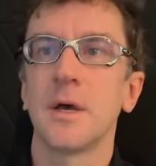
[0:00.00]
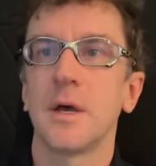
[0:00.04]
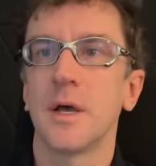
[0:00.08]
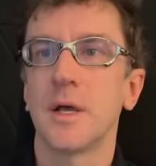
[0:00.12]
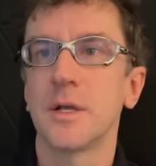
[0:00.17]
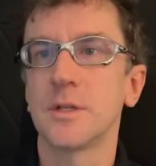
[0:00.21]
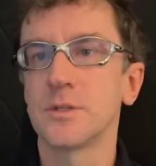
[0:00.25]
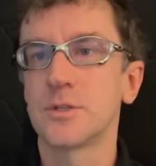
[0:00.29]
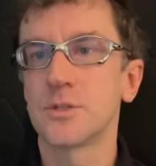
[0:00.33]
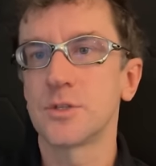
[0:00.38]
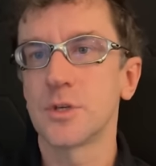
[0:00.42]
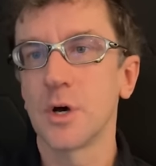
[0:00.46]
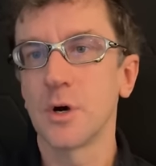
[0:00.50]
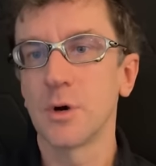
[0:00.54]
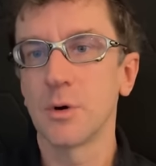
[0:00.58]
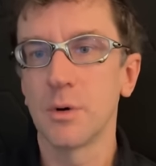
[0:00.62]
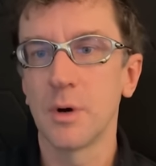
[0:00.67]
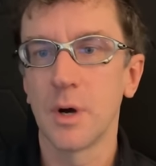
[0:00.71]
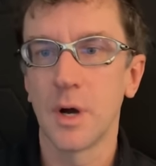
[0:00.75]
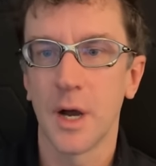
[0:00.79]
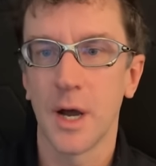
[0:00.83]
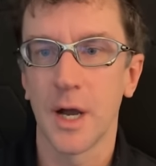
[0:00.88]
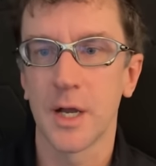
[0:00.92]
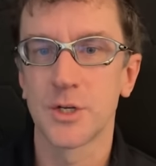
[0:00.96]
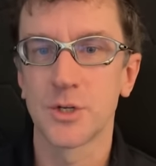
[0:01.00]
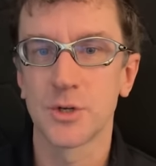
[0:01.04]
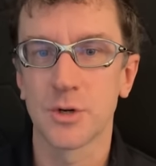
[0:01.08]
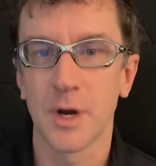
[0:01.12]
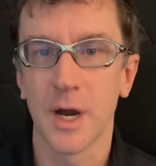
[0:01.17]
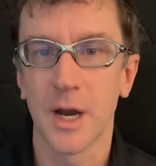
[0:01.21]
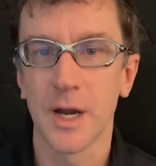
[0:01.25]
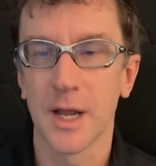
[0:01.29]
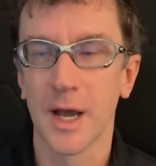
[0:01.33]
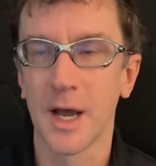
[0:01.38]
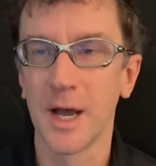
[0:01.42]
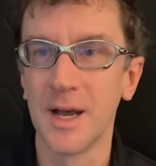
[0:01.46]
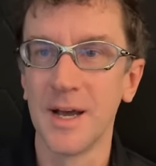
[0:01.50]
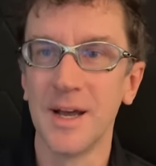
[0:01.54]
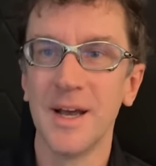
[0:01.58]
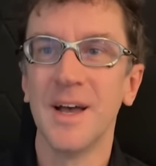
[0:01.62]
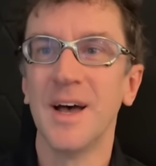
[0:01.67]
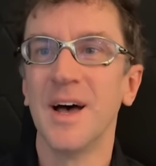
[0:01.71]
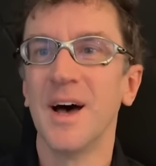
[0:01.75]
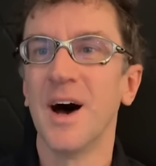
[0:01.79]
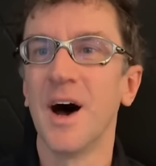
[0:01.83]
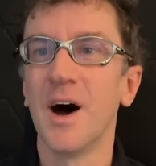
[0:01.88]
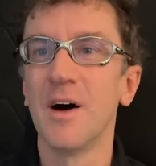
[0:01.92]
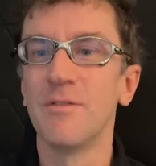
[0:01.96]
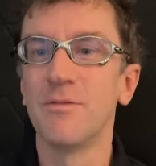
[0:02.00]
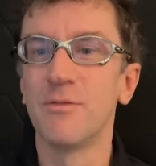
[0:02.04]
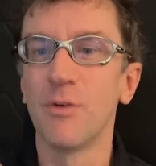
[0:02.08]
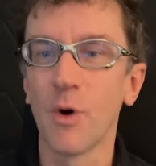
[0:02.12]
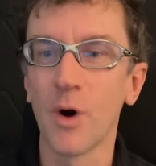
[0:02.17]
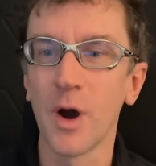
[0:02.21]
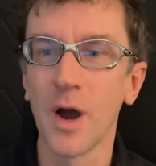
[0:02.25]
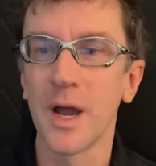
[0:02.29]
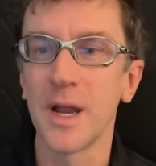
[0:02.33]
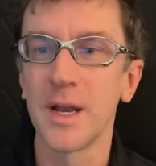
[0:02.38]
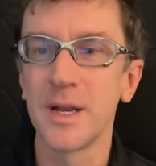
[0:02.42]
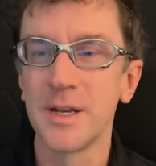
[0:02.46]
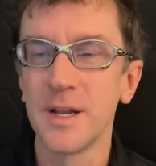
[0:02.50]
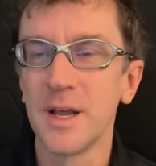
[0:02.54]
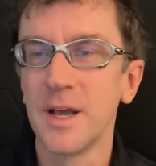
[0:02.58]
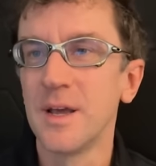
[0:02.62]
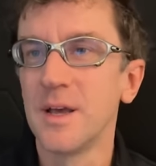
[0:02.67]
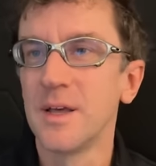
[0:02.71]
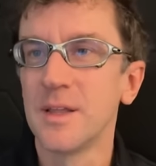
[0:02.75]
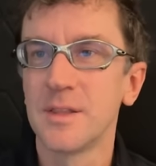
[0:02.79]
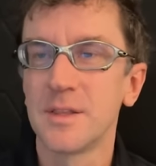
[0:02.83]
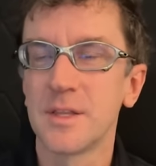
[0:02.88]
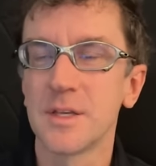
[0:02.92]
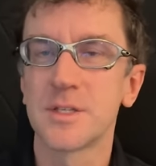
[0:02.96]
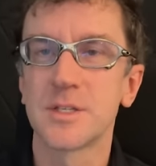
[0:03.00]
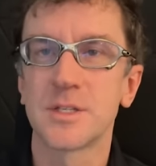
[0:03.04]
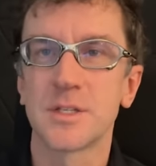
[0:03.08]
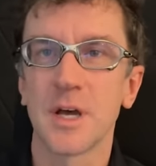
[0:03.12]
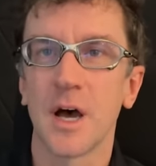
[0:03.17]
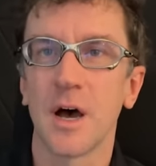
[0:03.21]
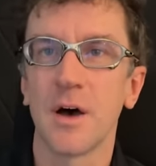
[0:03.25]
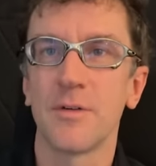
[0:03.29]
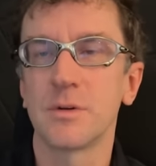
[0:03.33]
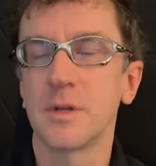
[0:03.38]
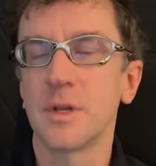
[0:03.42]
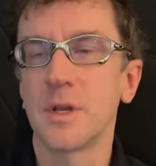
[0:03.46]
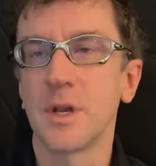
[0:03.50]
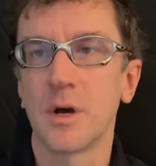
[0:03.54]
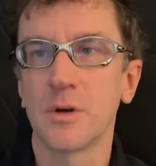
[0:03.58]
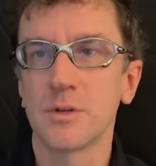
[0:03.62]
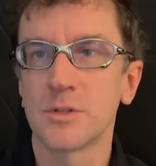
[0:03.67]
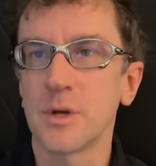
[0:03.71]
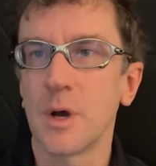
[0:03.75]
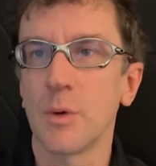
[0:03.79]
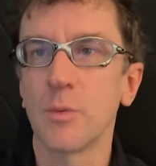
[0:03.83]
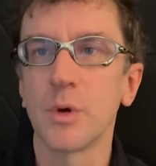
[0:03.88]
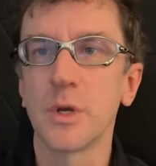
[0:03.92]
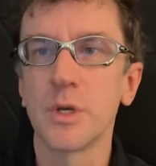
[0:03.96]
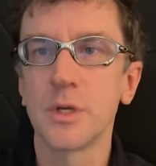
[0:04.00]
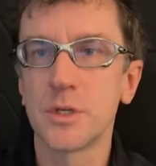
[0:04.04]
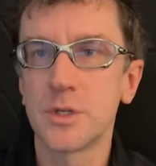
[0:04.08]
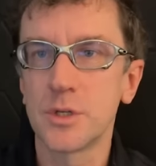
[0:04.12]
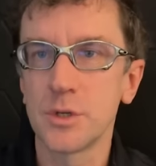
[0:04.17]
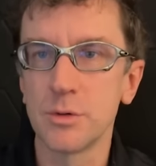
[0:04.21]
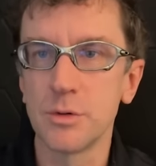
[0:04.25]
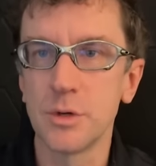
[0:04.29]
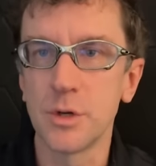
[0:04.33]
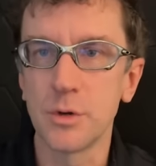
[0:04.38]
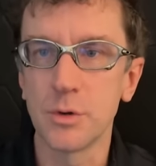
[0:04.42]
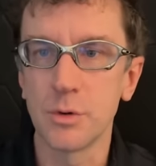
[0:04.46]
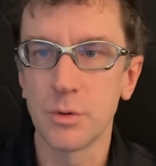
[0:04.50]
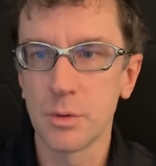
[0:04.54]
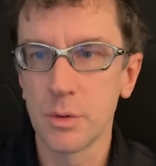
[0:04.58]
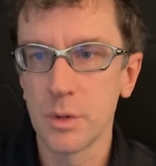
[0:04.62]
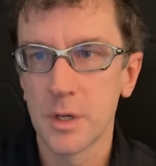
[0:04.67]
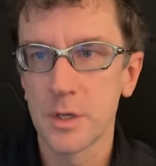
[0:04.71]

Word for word: And so I try to avoid the stuff, you know, so I wouldn't do new